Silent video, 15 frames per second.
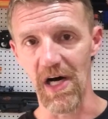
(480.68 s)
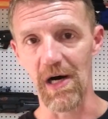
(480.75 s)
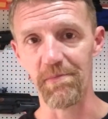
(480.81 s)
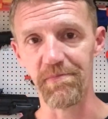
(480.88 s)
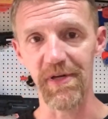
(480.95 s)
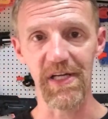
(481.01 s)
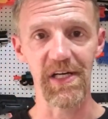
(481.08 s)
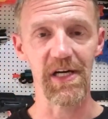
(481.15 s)

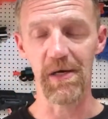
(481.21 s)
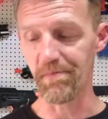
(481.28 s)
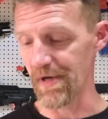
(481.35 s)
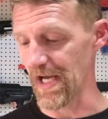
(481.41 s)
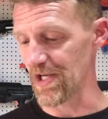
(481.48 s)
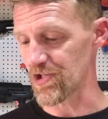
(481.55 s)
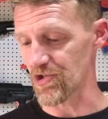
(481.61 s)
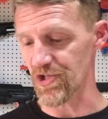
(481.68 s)
dump in a uh,
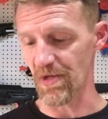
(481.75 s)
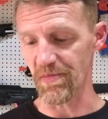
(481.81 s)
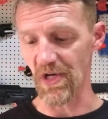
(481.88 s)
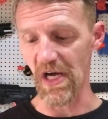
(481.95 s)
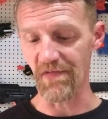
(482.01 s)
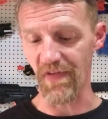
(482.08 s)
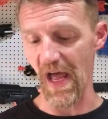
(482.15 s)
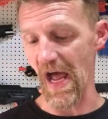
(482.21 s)
pinch or
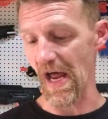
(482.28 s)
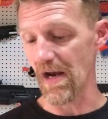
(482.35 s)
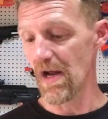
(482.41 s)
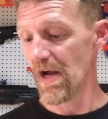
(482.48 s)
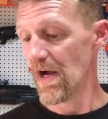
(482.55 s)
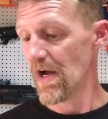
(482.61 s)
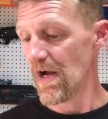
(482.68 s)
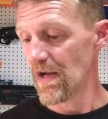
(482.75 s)
something like that,
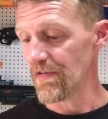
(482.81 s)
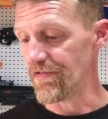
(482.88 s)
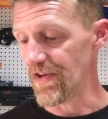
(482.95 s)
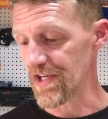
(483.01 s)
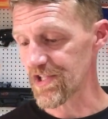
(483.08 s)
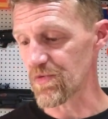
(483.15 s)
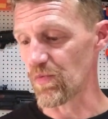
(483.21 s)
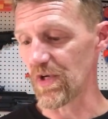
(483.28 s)

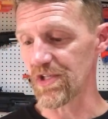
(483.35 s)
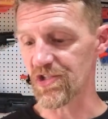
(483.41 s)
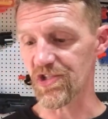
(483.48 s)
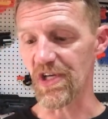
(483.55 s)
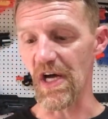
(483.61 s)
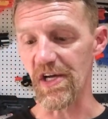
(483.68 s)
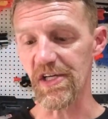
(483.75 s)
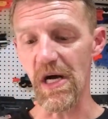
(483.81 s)
this
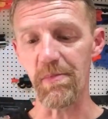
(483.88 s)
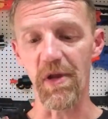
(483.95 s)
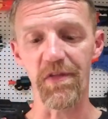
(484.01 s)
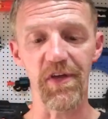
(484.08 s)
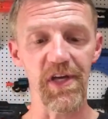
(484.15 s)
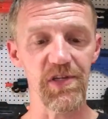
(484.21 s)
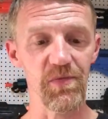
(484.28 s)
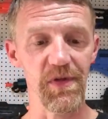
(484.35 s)
one's got a couple
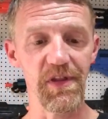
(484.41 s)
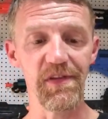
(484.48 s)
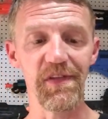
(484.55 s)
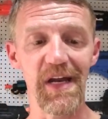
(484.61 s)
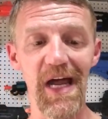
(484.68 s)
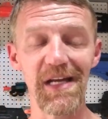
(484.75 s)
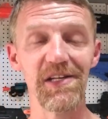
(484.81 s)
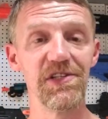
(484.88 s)
of things with it
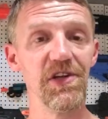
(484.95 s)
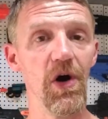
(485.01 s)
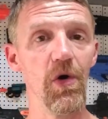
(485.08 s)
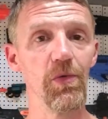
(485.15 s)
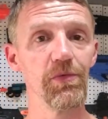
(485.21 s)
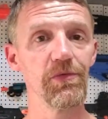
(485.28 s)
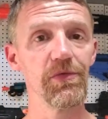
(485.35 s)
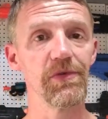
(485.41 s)
that I
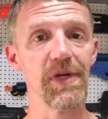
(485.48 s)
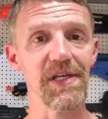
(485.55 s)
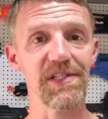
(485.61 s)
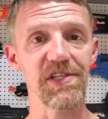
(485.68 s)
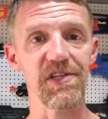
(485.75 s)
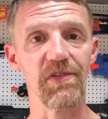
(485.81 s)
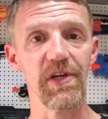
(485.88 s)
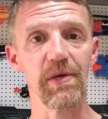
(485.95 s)
don't
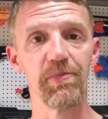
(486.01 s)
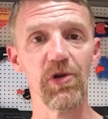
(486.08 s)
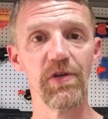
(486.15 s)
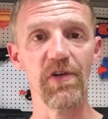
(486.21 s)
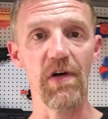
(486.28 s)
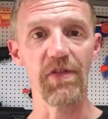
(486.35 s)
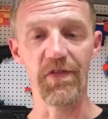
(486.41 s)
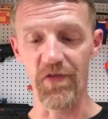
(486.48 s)
necessarily
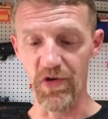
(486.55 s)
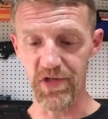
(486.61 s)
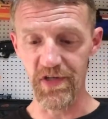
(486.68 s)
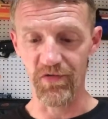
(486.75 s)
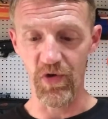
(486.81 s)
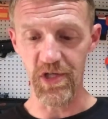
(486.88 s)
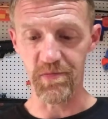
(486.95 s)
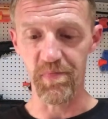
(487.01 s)
approve of. The first
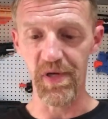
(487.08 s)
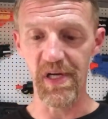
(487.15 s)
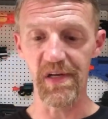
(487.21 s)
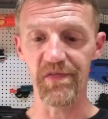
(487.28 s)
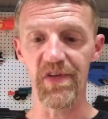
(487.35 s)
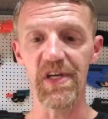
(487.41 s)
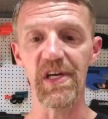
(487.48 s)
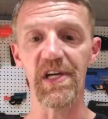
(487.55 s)
of which
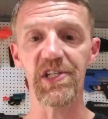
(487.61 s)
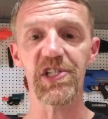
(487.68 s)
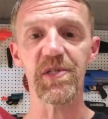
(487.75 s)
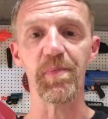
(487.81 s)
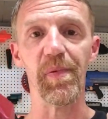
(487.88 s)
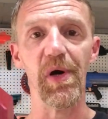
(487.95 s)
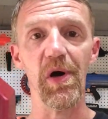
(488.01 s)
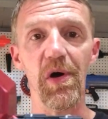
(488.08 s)
being the
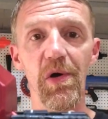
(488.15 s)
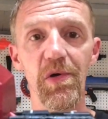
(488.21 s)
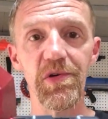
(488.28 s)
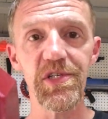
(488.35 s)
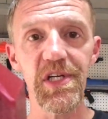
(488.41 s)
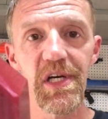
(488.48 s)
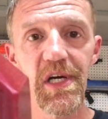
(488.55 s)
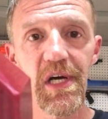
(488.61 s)

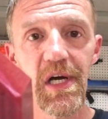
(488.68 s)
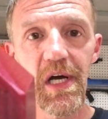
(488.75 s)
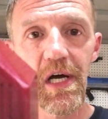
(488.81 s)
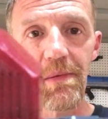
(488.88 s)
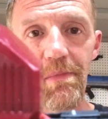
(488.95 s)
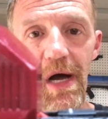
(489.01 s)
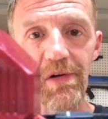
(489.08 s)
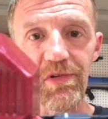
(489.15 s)
exposed
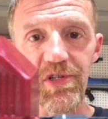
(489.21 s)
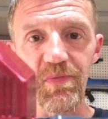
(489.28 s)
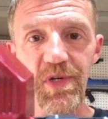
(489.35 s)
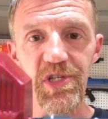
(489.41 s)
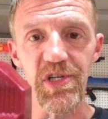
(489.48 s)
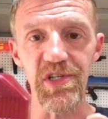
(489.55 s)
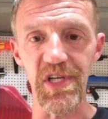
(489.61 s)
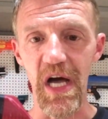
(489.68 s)

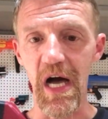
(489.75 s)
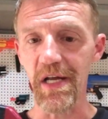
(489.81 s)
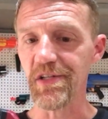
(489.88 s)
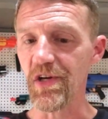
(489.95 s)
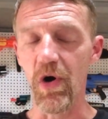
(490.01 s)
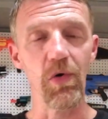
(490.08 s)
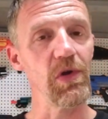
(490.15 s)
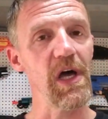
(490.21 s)
microswitches. I
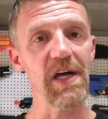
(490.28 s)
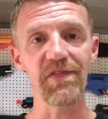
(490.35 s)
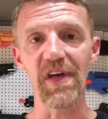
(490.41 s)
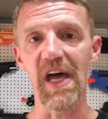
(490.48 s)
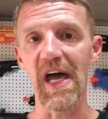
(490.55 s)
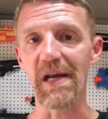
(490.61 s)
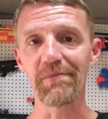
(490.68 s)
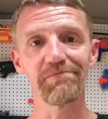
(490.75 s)
don't like
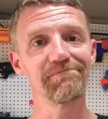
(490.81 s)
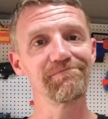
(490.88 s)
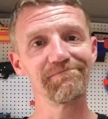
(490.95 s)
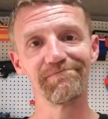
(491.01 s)
that.